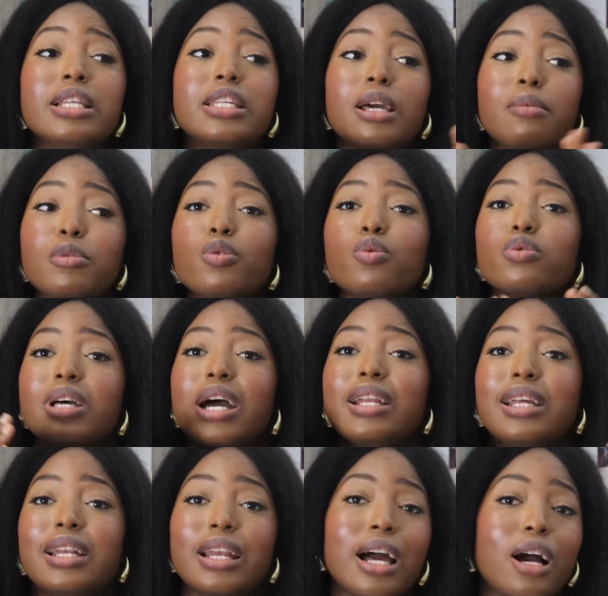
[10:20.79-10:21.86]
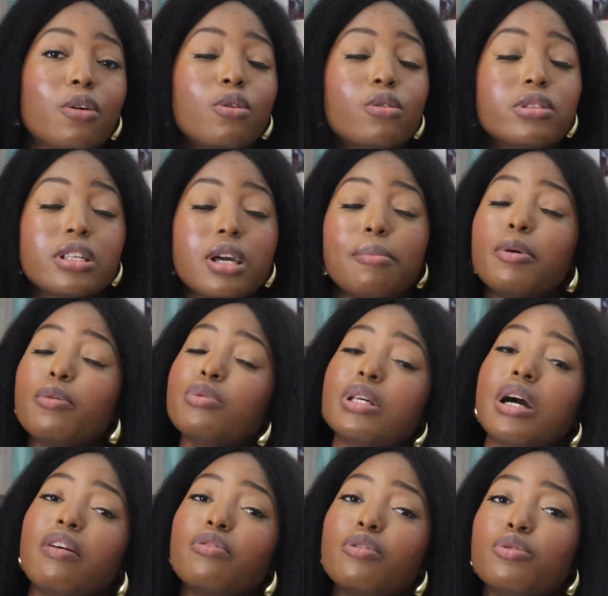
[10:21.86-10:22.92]
Tell me usa the lack on, tell me
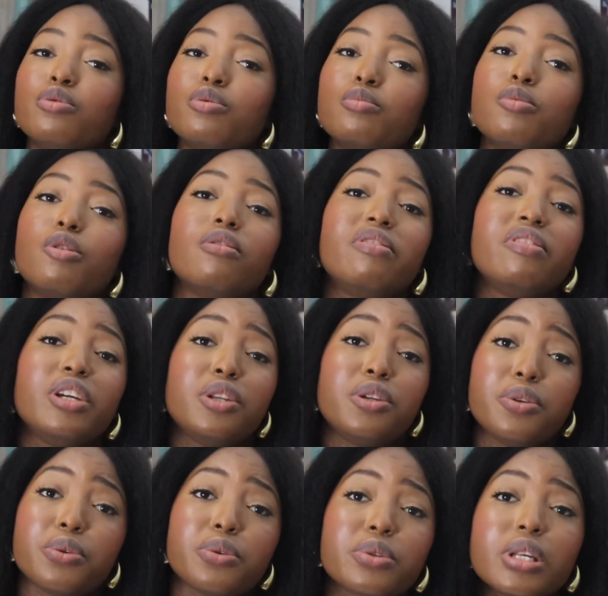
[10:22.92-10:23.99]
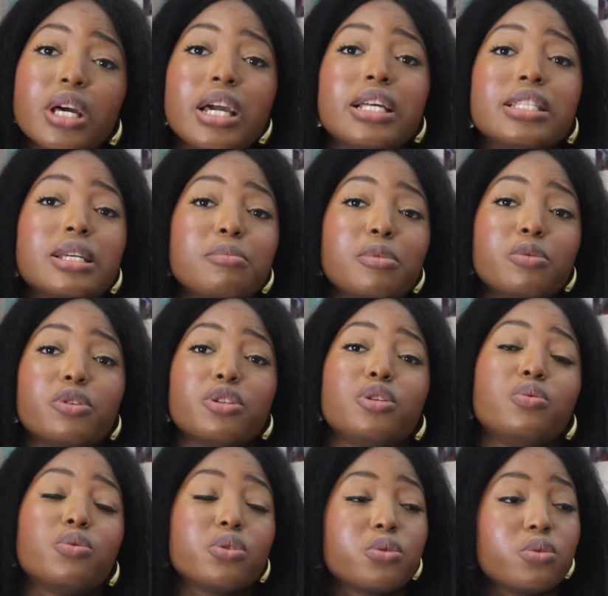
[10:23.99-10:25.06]
usa for do more videos, tell me
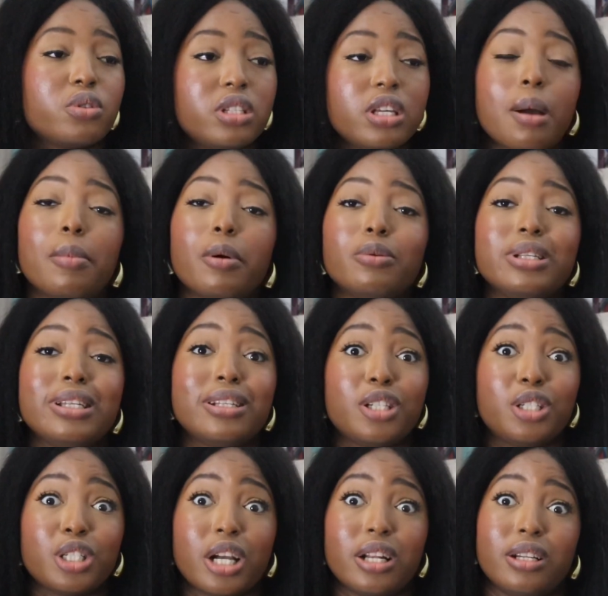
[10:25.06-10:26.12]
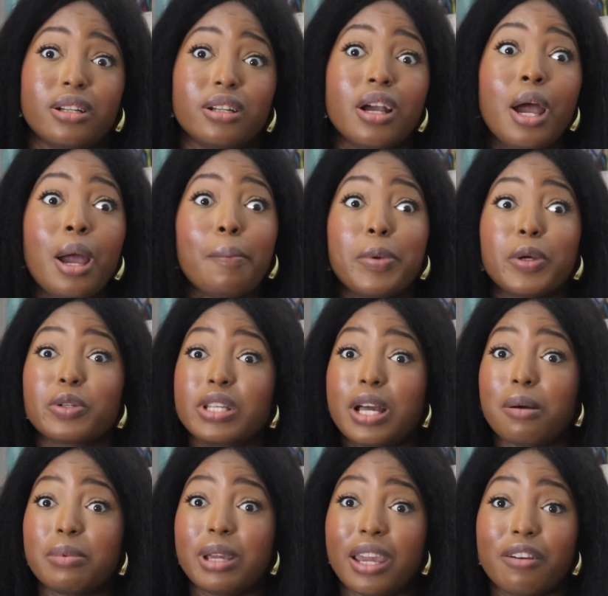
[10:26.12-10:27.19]
what you want to see about this channel, because
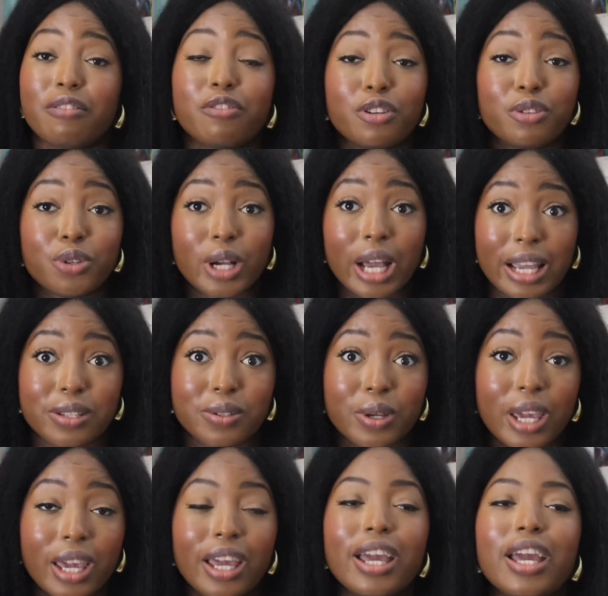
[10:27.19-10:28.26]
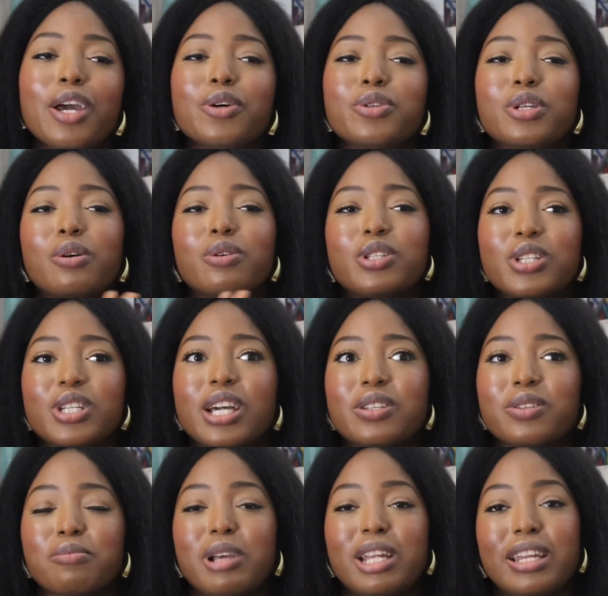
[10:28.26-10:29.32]
I'm here for you guys. Okay, so I'll see you
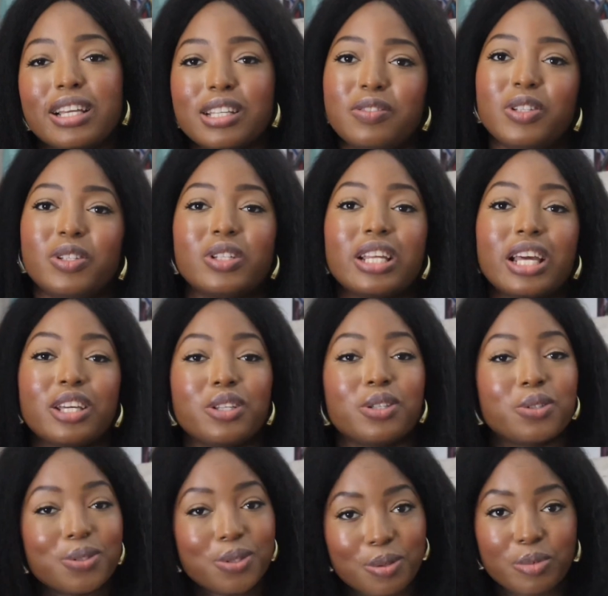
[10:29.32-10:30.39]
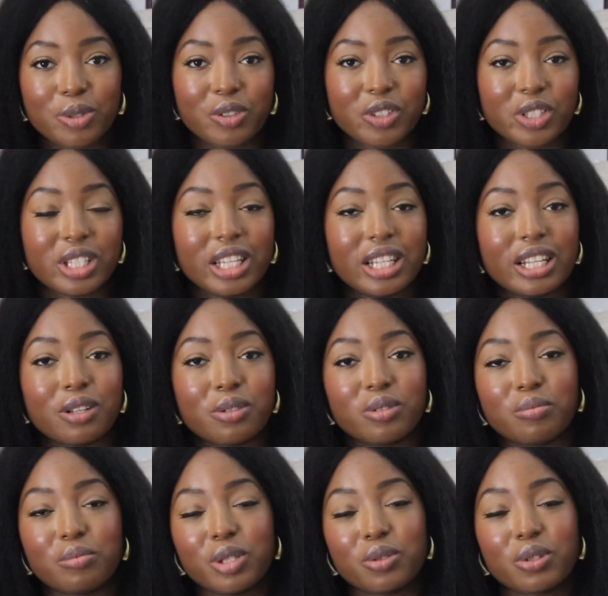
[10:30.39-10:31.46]
guys on my next video. Thank you so much for staying out
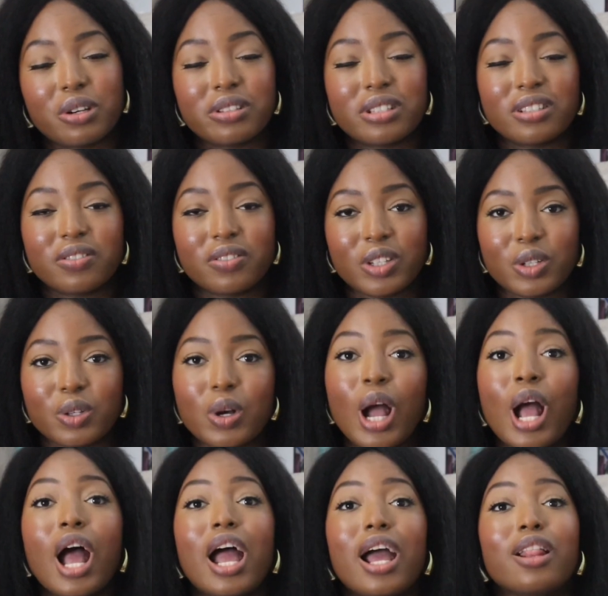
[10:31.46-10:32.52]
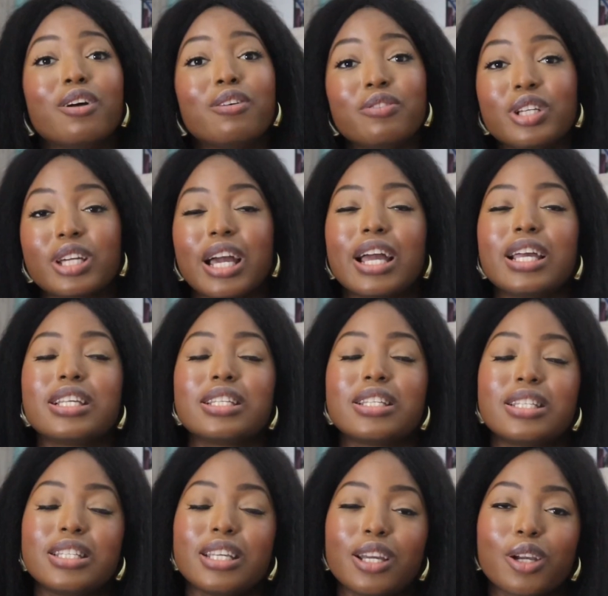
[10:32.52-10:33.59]
with me throughout this video. I love you guys.
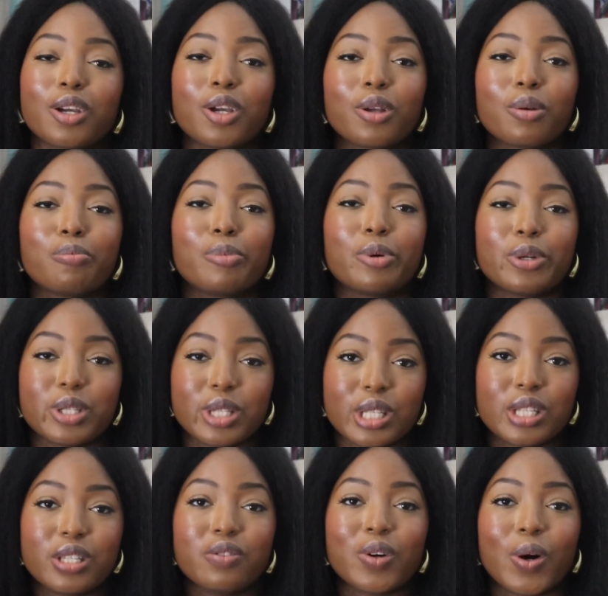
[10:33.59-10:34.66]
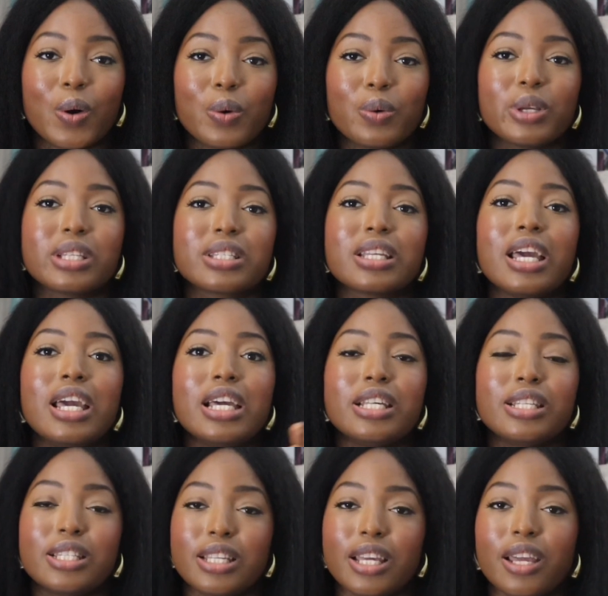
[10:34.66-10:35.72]
Stay positive always,
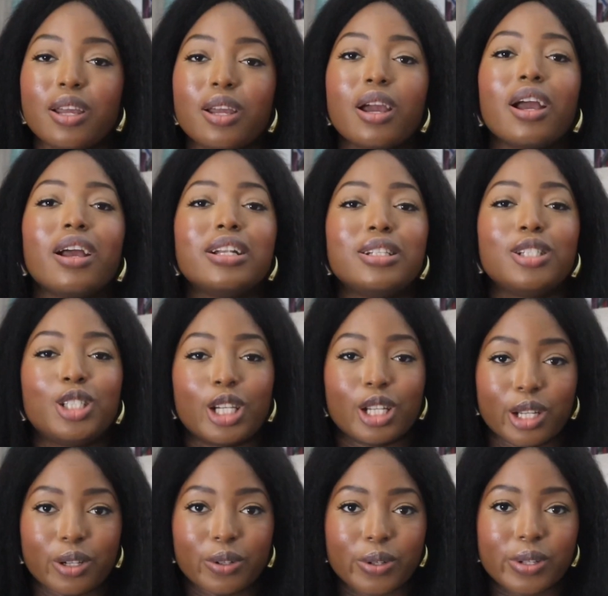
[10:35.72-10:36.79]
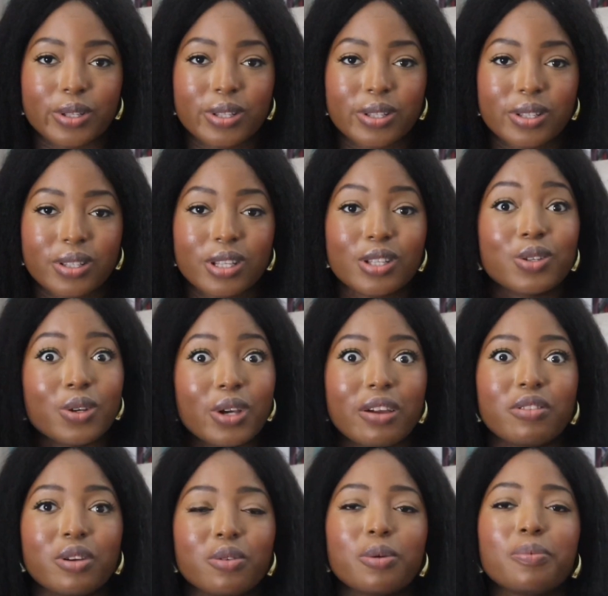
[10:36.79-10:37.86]
stay generous to
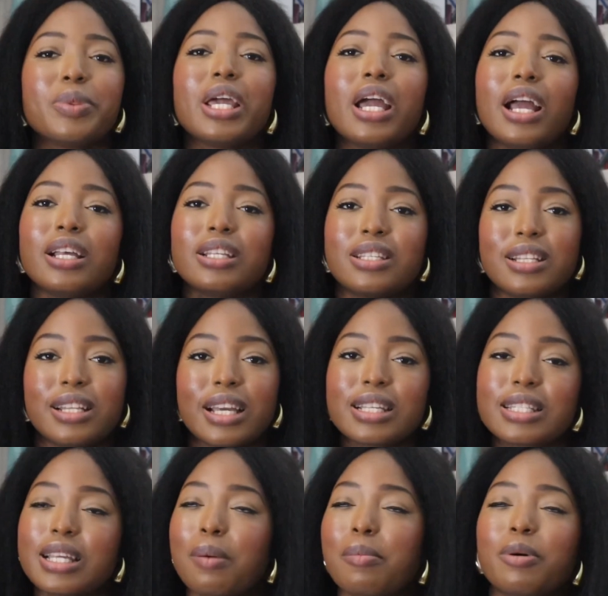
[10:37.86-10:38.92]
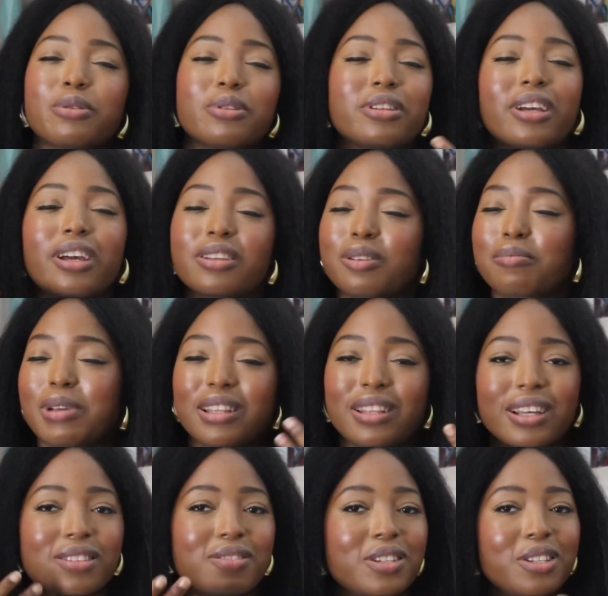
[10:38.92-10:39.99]
everyone. Till next time, I'll see you guys on my
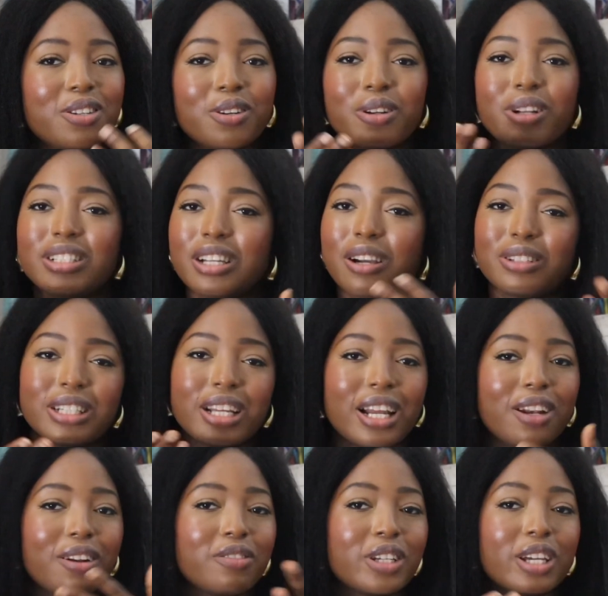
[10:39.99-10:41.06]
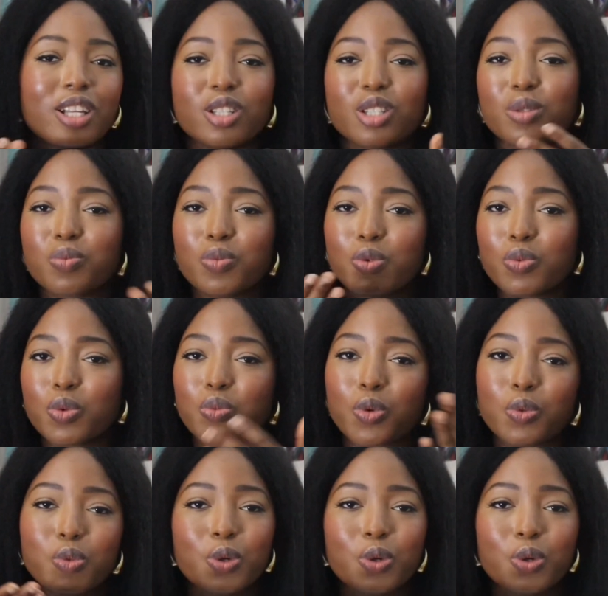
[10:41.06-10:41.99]
next video. Ciao, ciao. I love you guys.